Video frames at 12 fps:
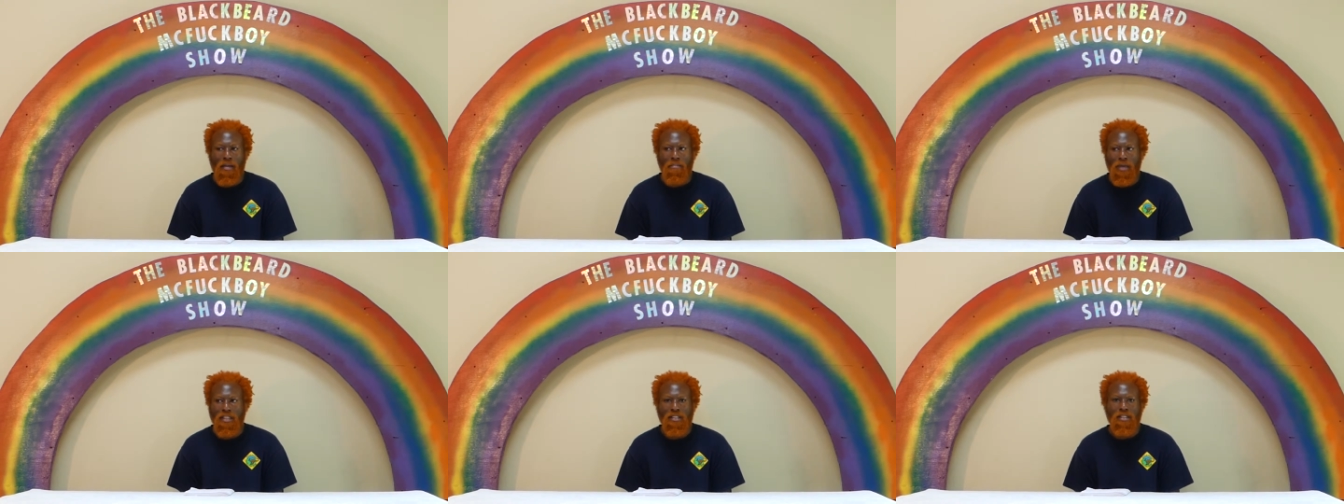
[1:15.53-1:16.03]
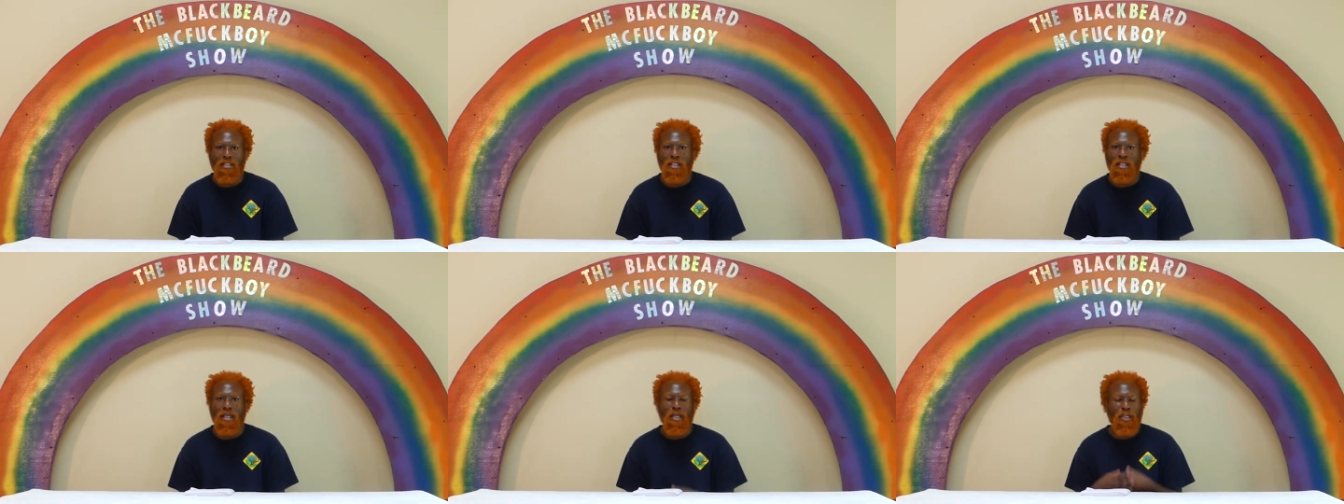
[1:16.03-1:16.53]

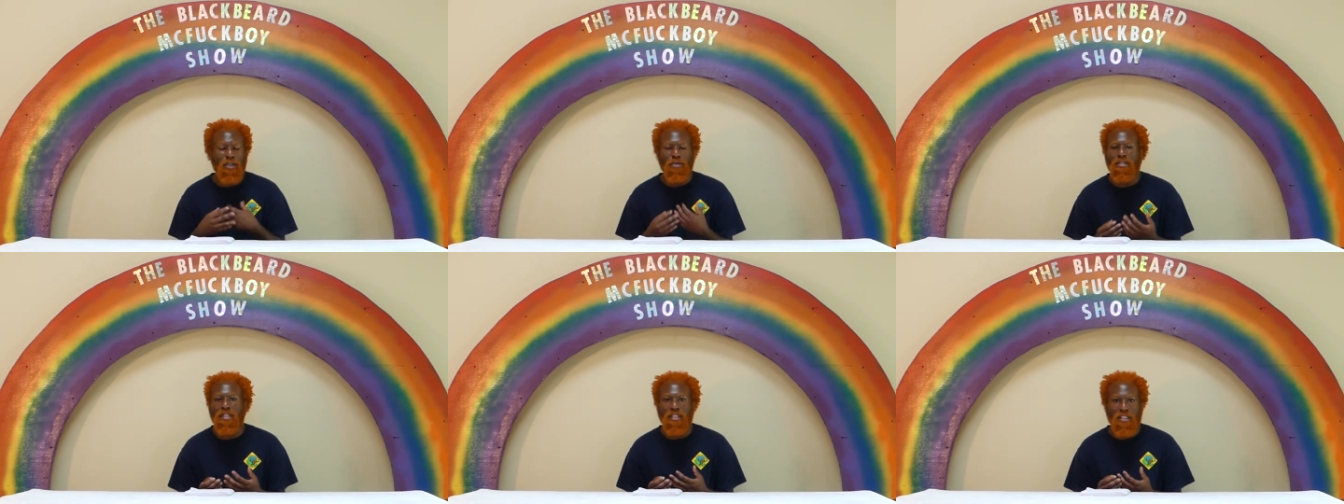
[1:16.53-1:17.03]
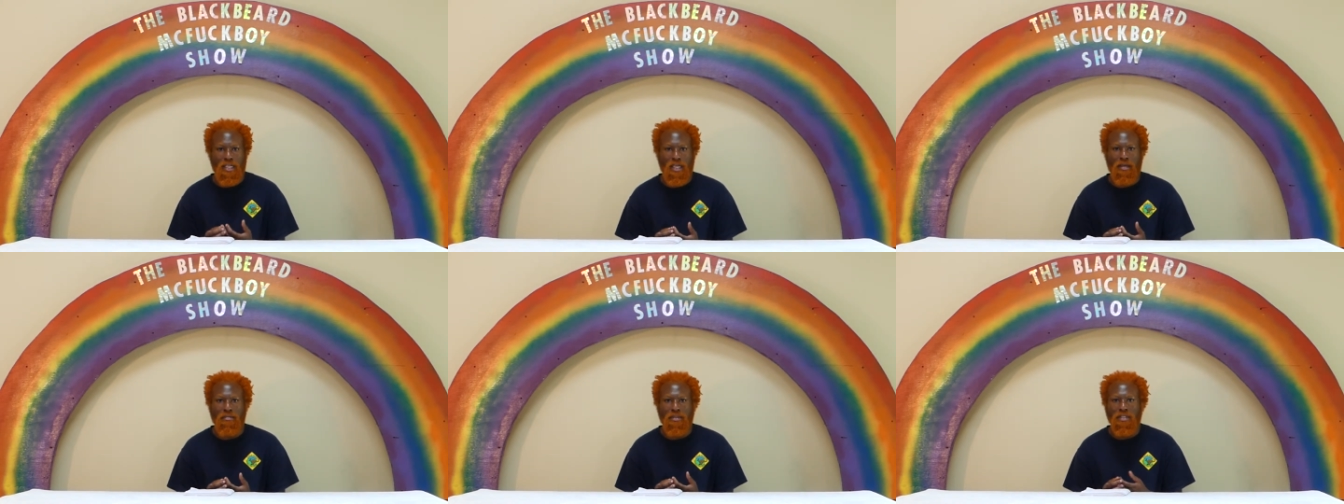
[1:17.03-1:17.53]
basically accusing
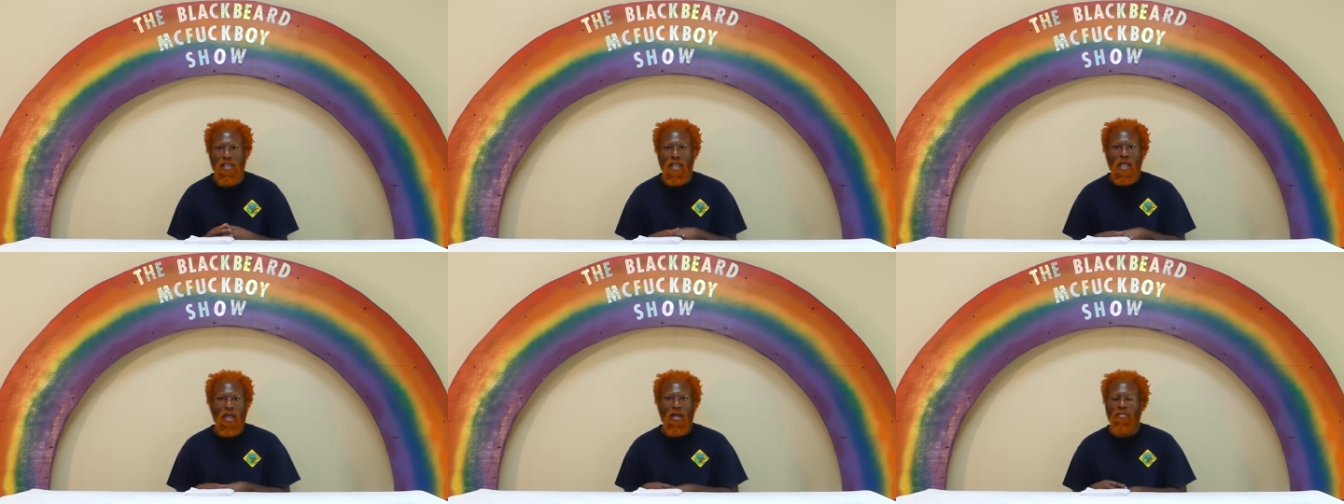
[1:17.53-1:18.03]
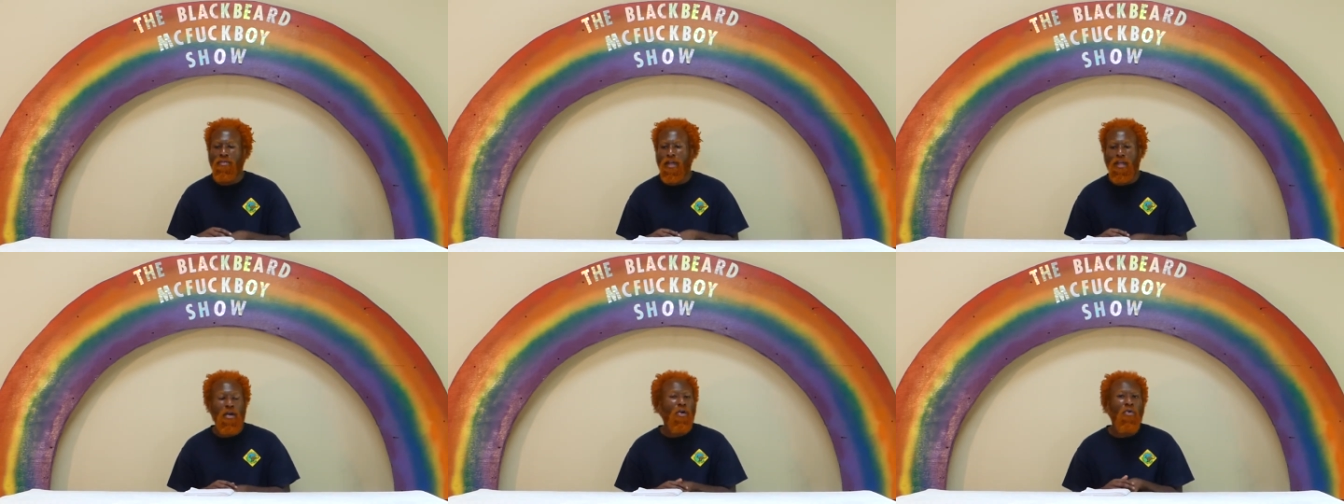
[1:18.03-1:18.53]
James of
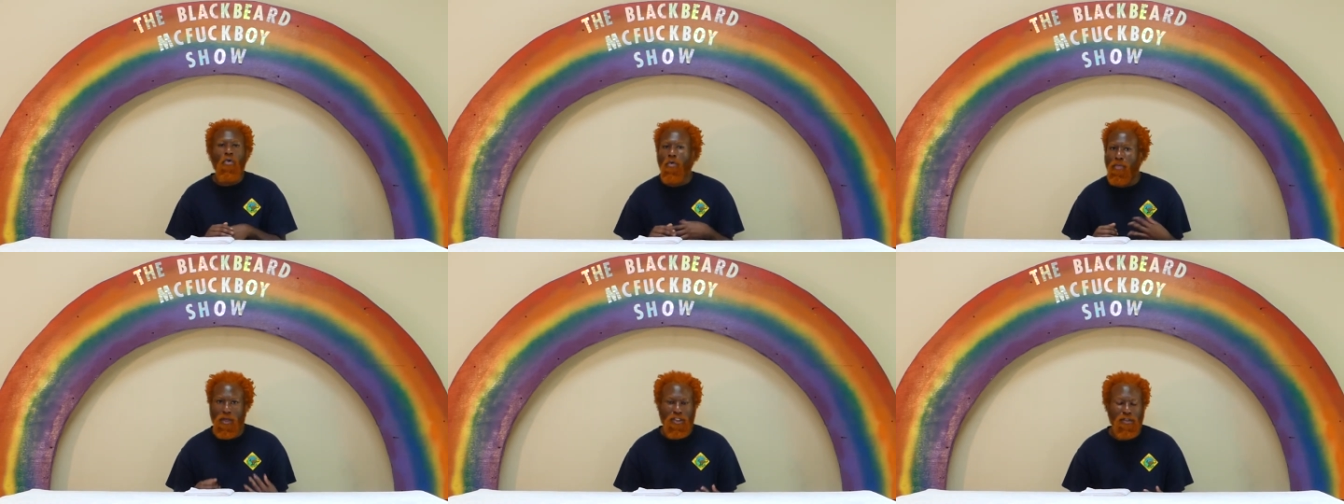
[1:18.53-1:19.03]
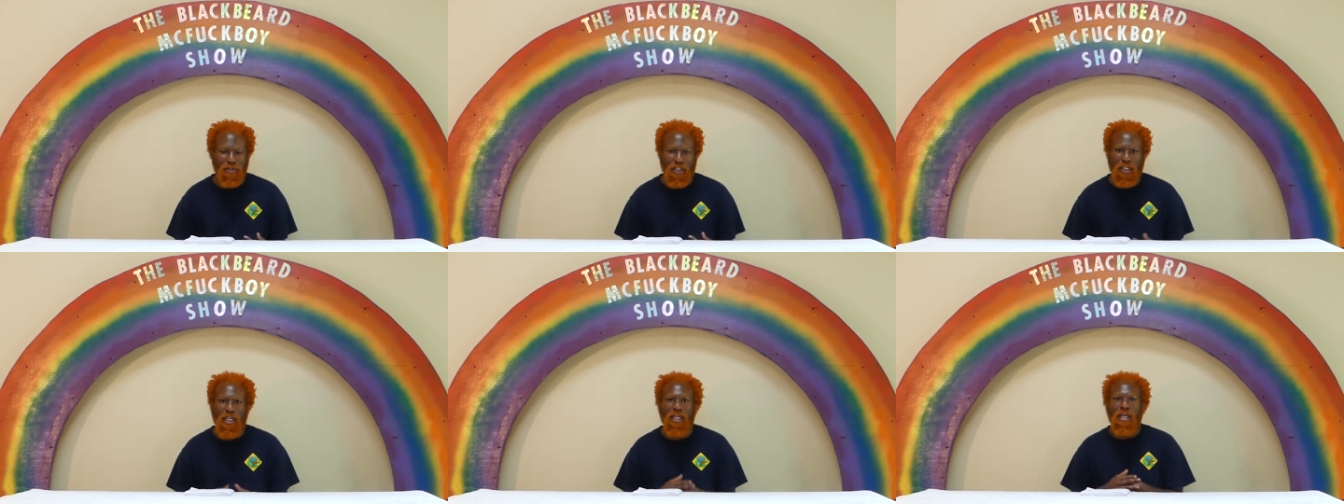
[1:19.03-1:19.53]
like a whole bunch of
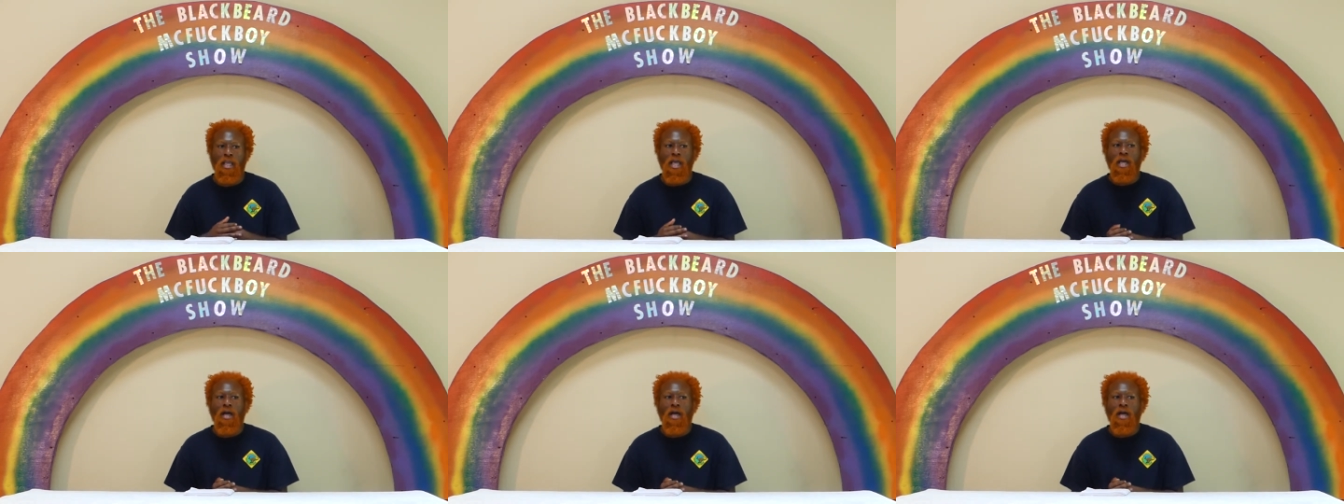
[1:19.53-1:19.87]
shit.